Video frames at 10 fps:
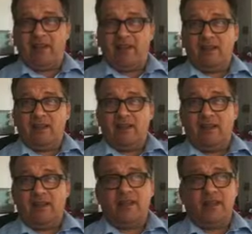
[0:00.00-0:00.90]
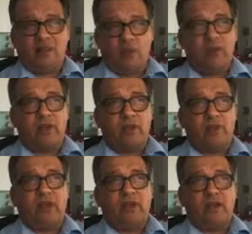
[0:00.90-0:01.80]
and I think it's more
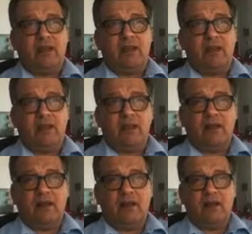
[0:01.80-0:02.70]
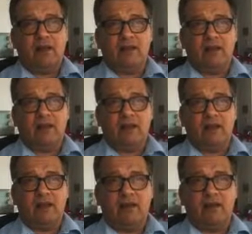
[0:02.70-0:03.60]
dramatic
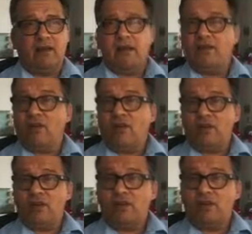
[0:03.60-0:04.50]
than I thought,